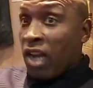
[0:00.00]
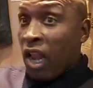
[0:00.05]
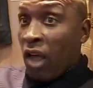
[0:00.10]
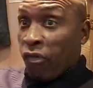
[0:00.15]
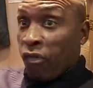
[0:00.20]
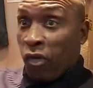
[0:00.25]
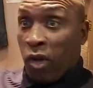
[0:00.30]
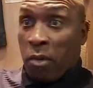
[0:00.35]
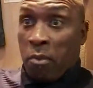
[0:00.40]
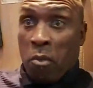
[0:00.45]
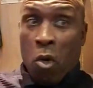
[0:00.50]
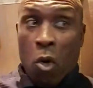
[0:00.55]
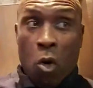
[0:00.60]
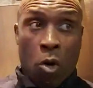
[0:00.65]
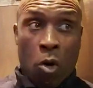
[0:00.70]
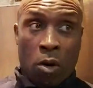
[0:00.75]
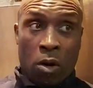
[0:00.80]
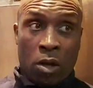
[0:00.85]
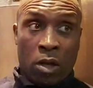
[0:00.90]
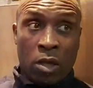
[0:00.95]
Nothing
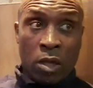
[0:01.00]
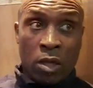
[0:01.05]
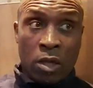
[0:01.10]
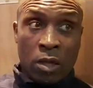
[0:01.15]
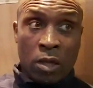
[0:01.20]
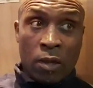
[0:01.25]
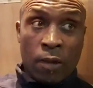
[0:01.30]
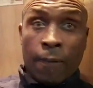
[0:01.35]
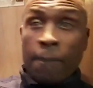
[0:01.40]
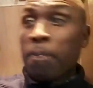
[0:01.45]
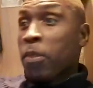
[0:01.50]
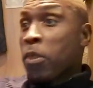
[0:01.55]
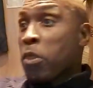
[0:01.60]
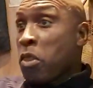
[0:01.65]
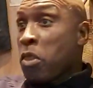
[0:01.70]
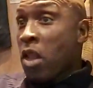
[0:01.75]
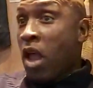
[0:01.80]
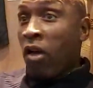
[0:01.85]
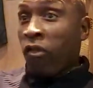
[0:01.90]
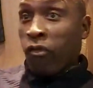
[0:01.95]
more.
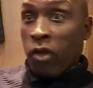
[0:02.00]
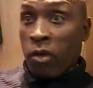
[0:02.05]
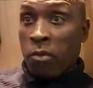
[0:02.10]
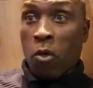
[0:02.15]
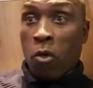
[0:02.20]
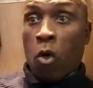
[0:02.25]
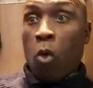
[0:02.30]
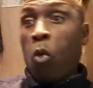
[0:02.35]
Nothing more.